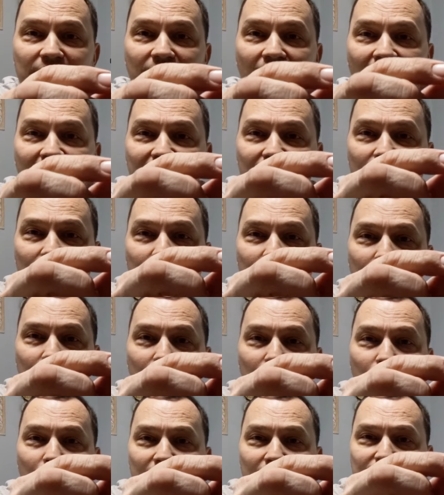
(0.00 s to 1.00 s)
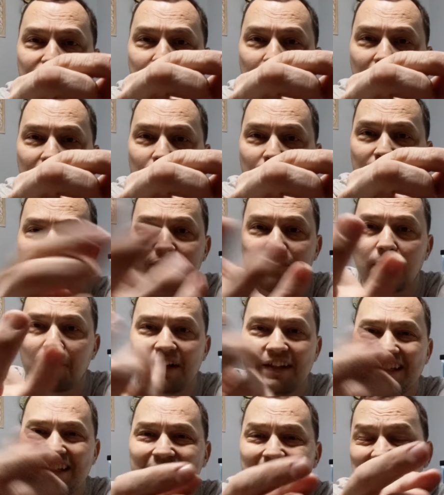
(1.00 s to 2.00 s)
I don't know, what is 20, what's
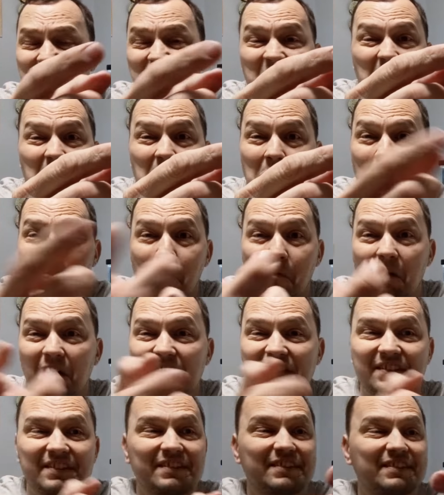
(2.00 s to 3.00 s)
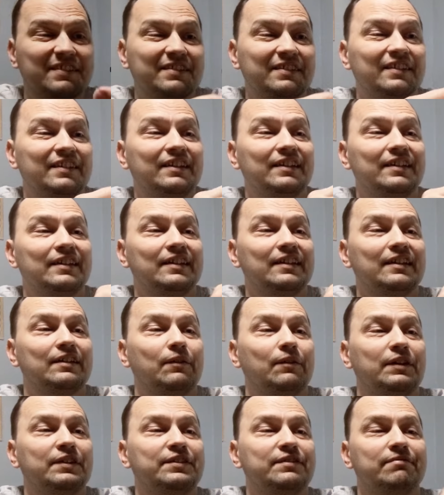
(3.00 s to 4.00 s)
40? What's
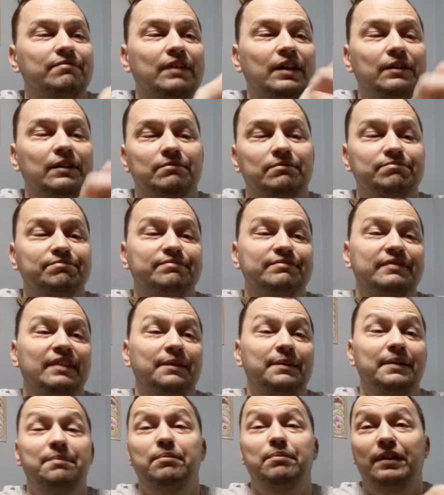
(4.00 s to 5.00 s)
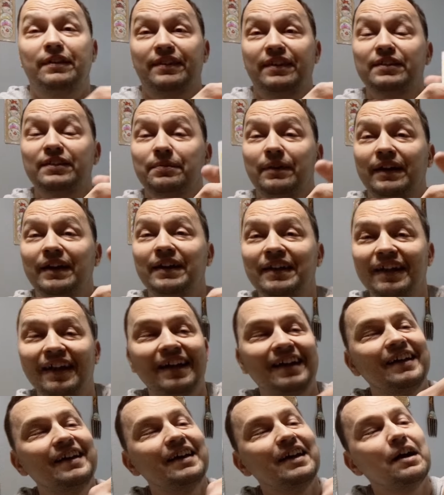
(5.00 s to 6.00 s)
no, let me put it this way.
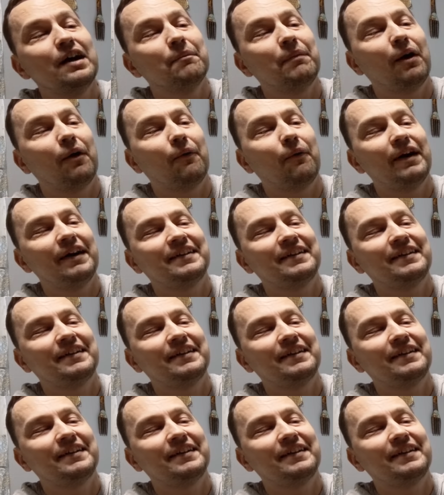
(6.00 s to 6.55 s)
But